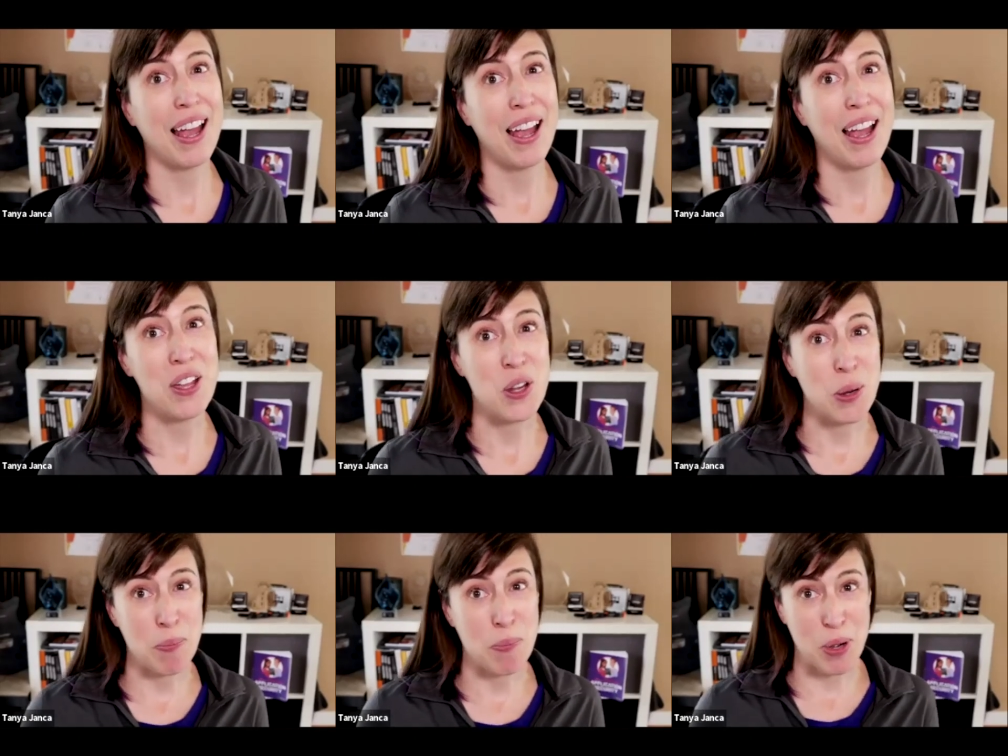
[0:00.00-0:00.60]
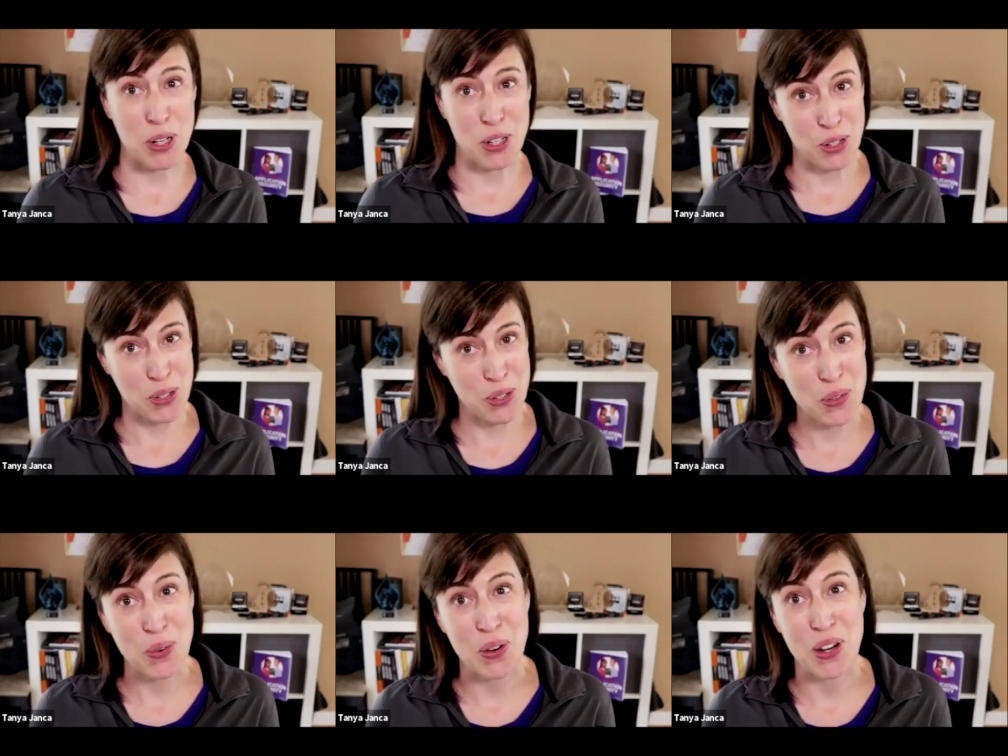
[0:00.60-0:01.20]
your merch
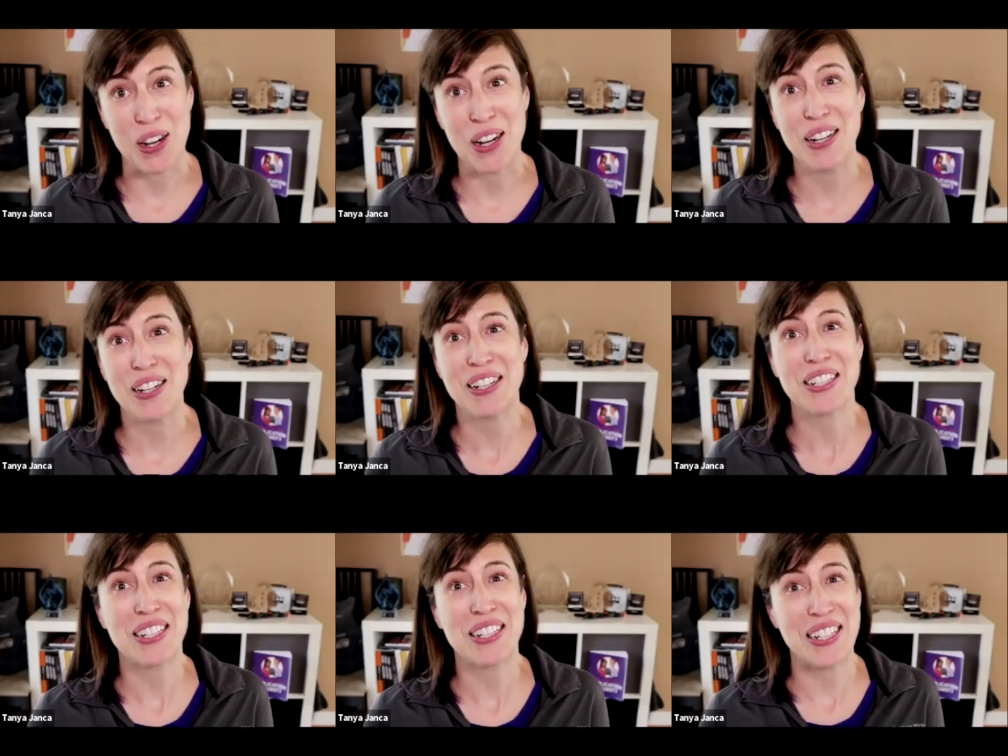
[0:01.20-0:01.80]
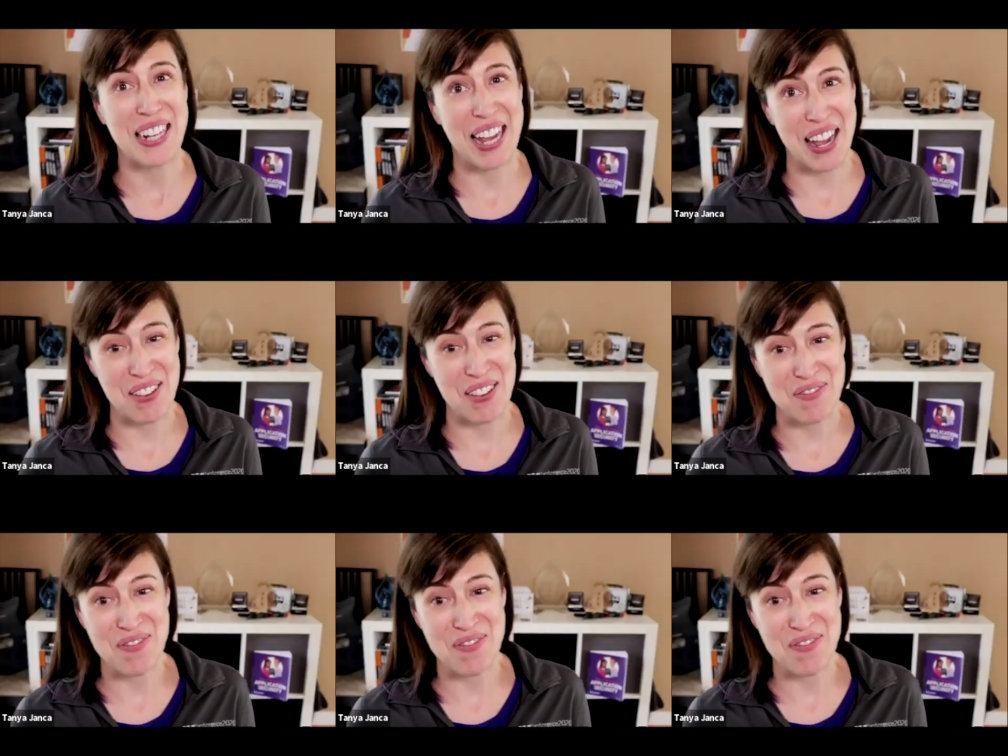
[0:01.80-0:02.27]
store could have